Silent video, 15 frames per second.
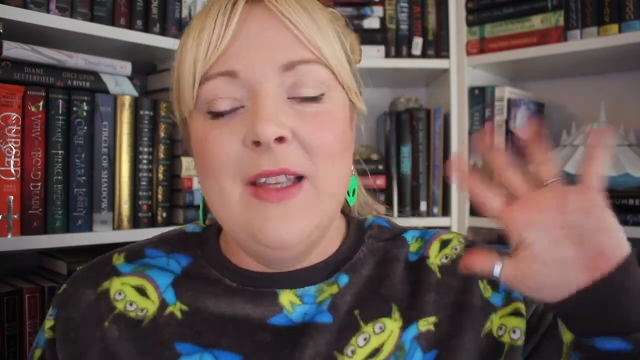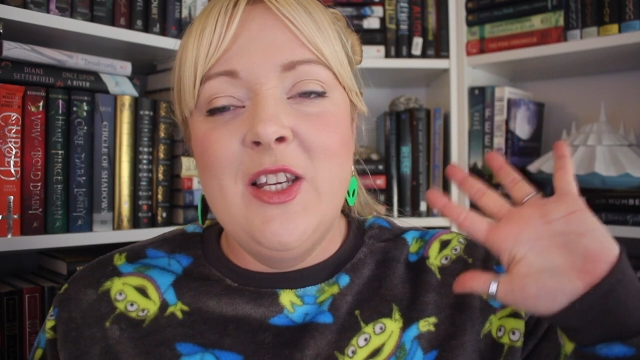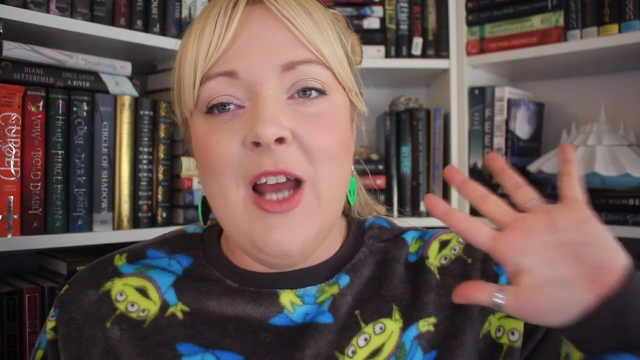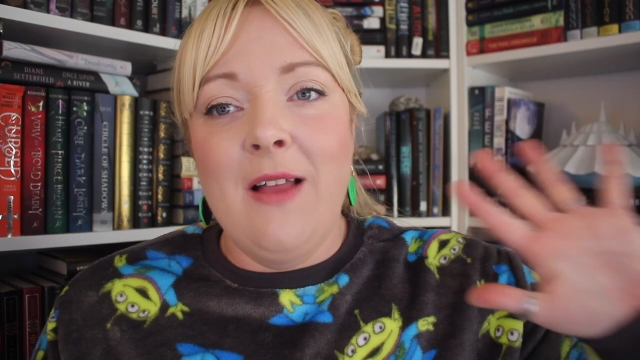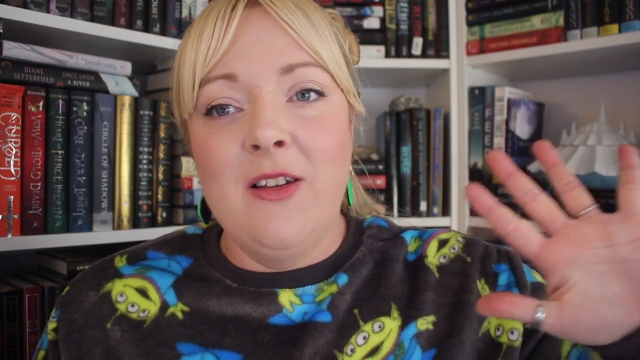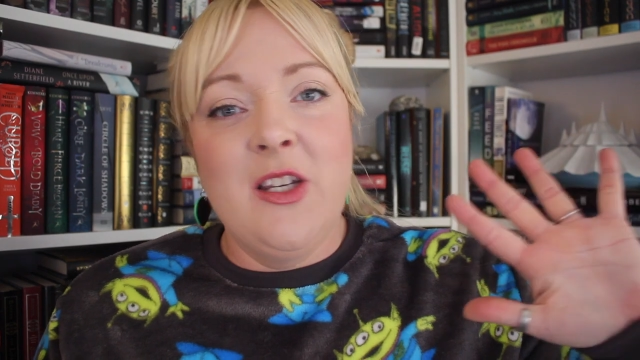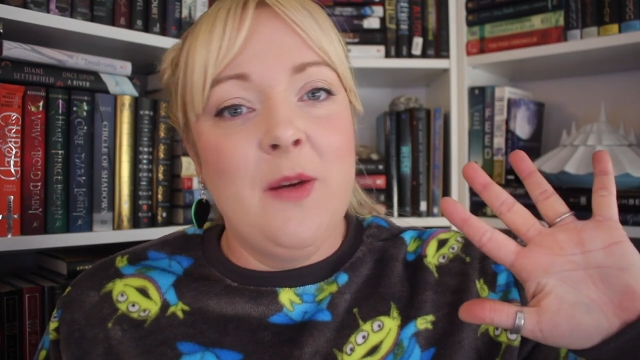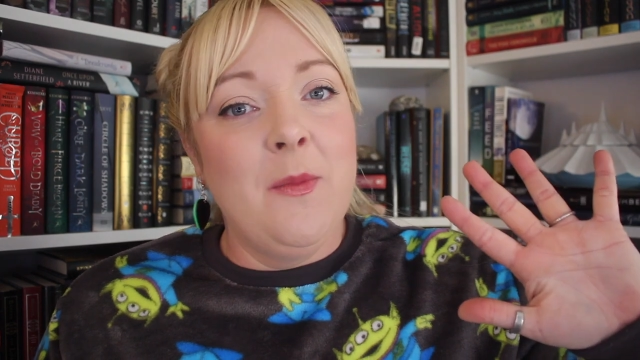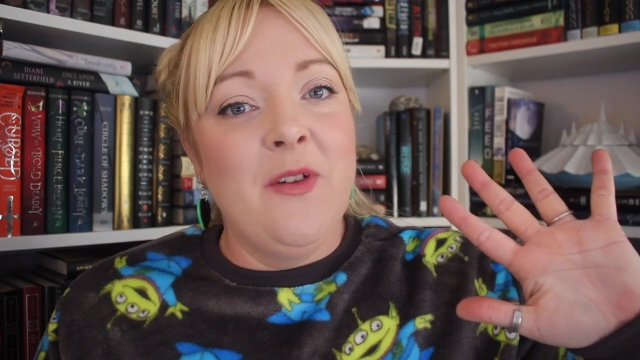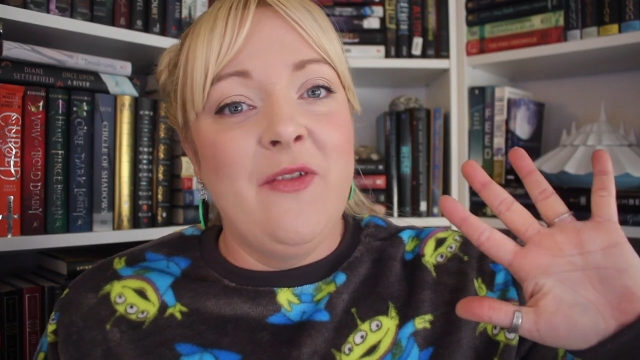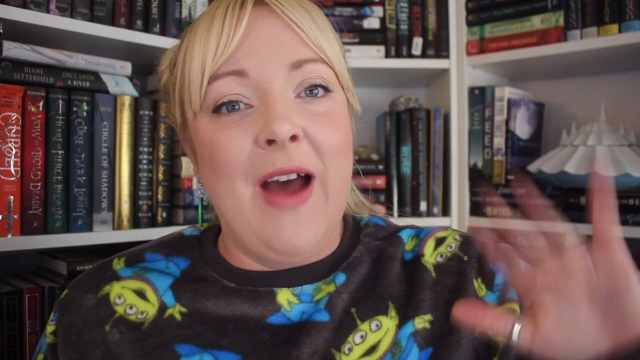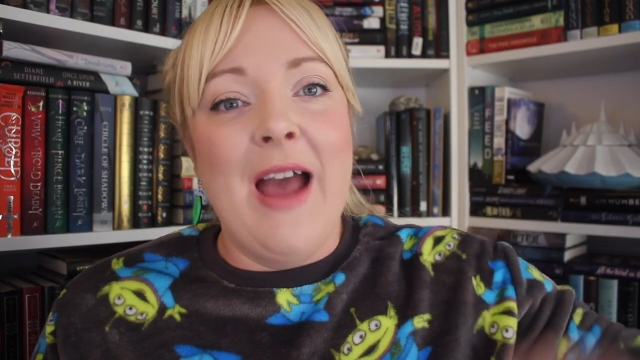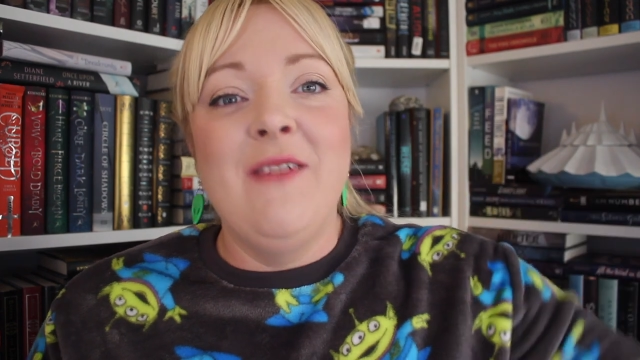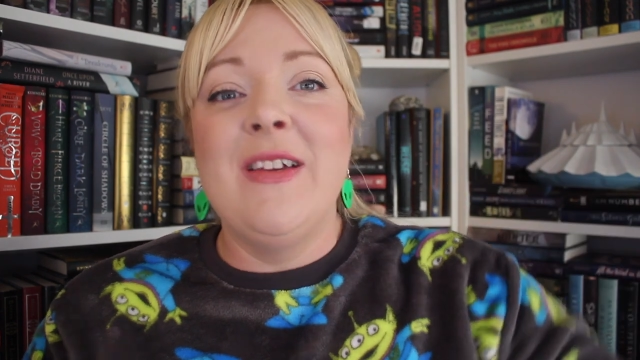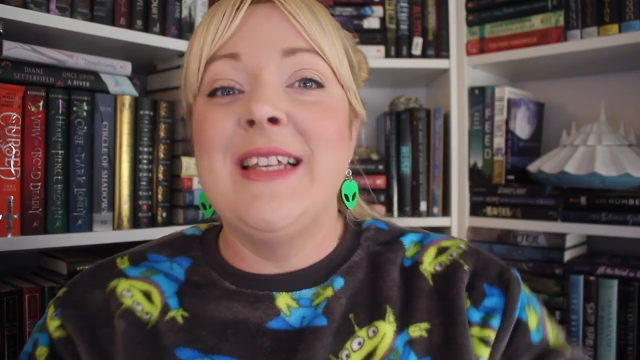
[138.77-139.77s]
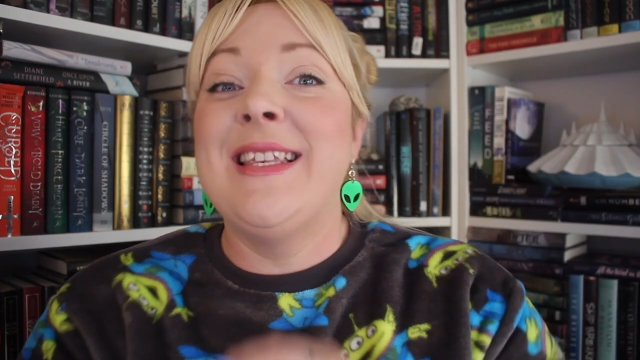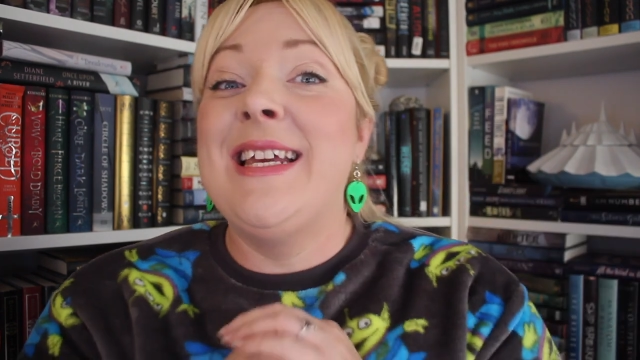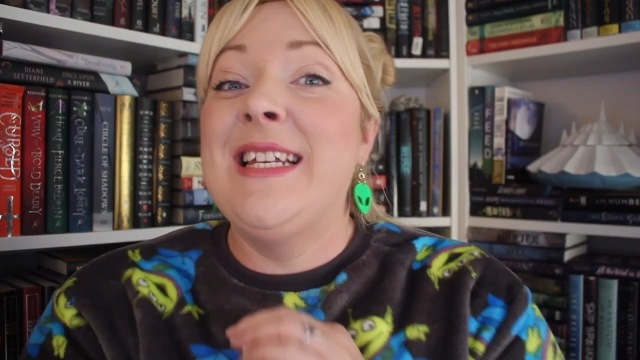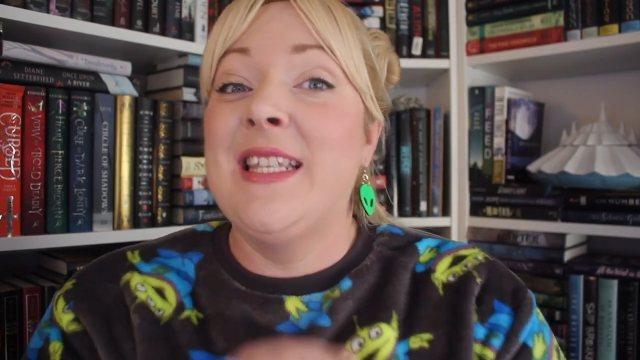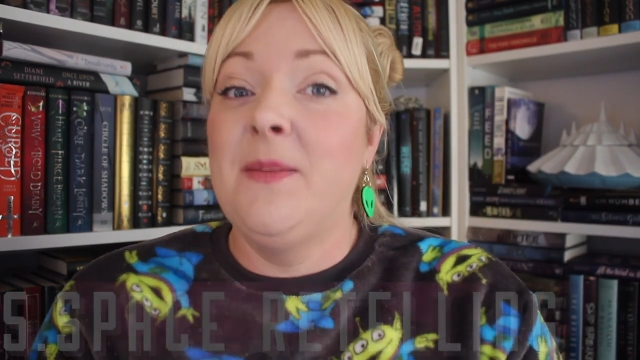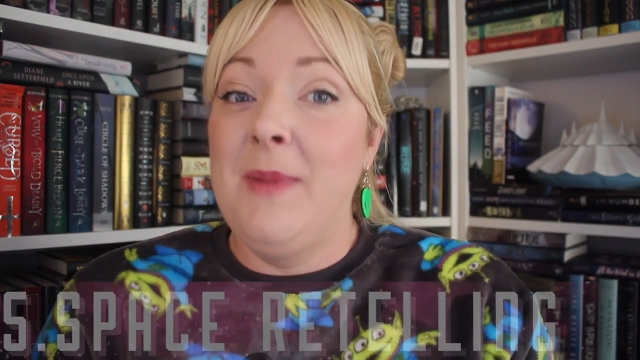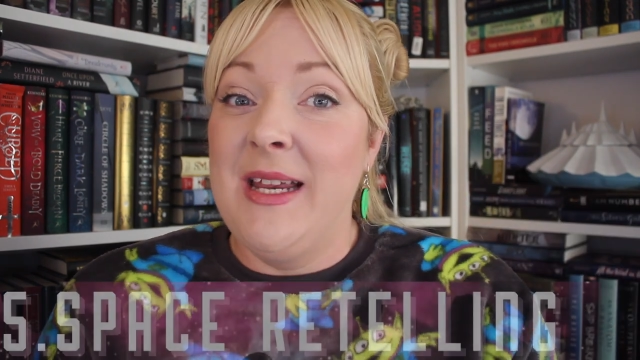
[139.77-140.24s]
Challenge number five is a
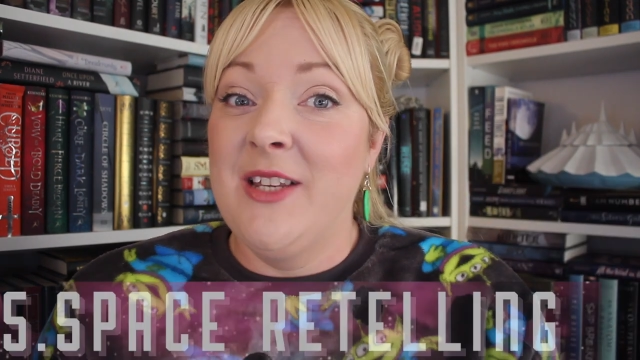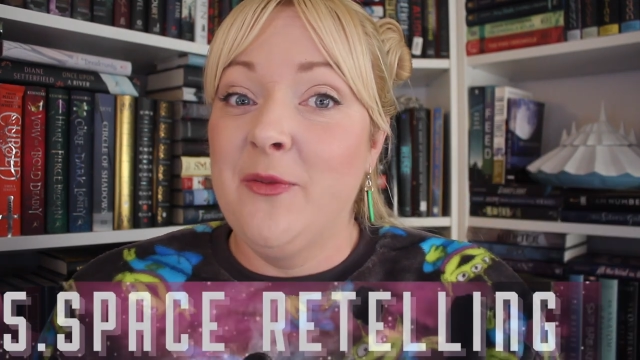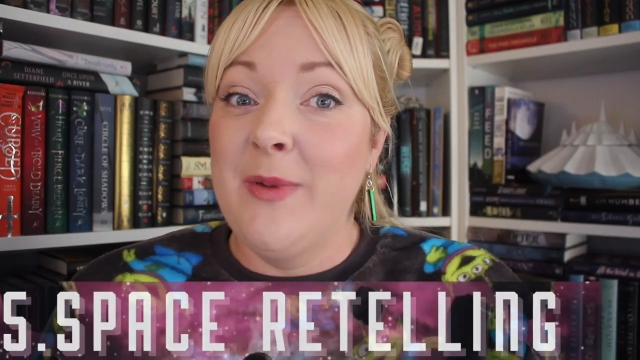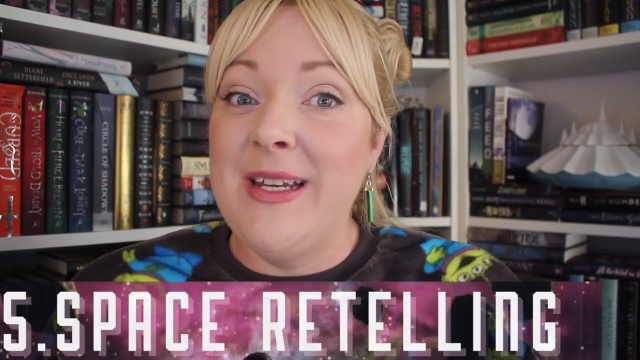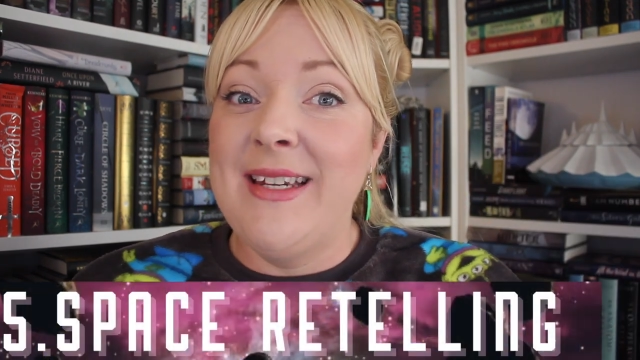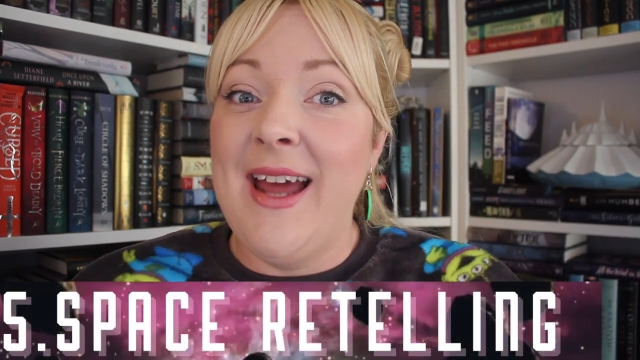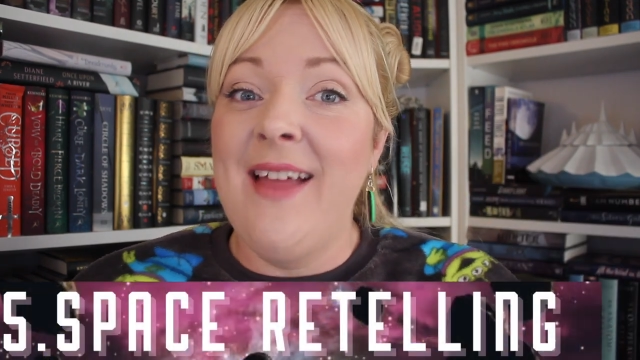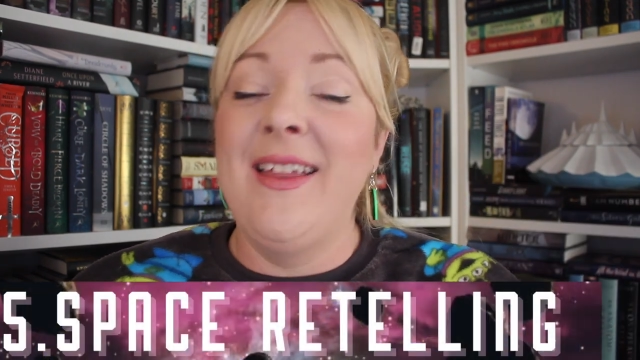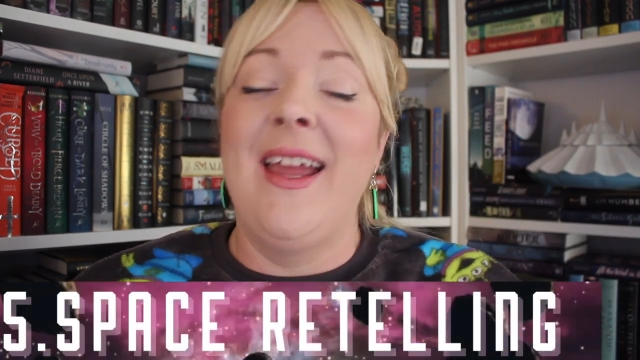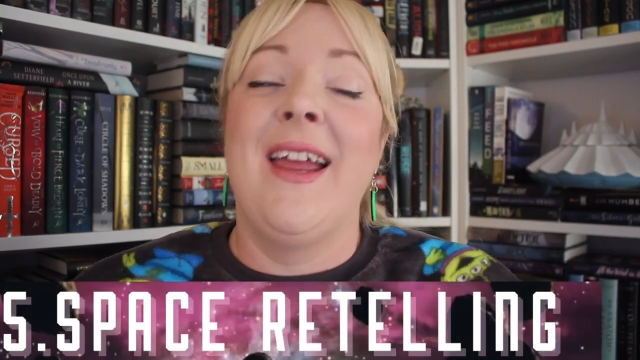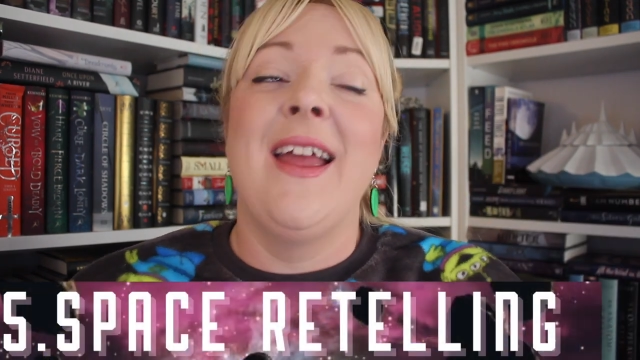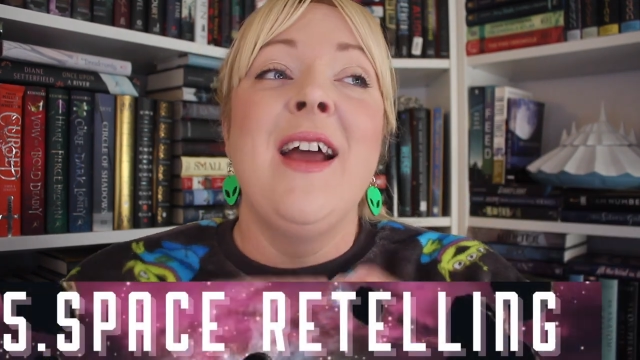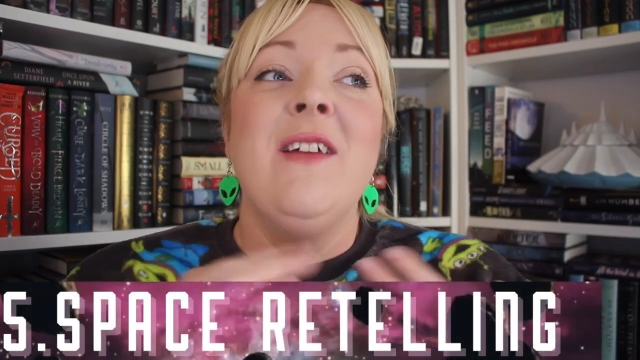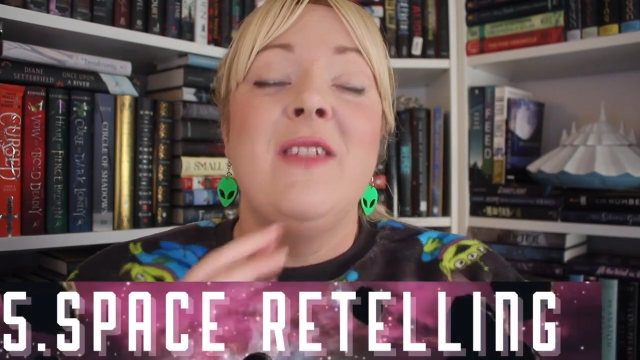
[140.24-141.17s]
space retelling.